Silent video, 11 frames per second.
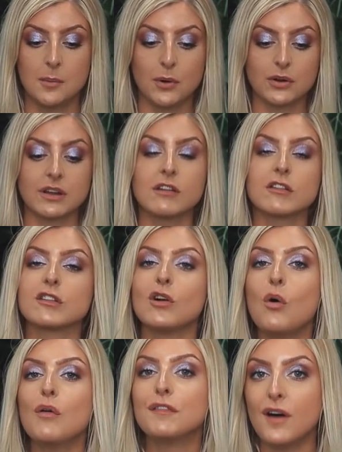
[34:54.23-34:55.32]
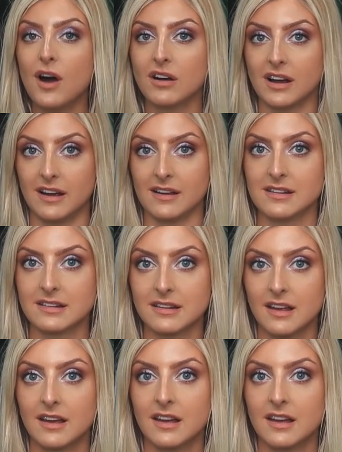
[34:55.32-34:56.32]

But so far, guys,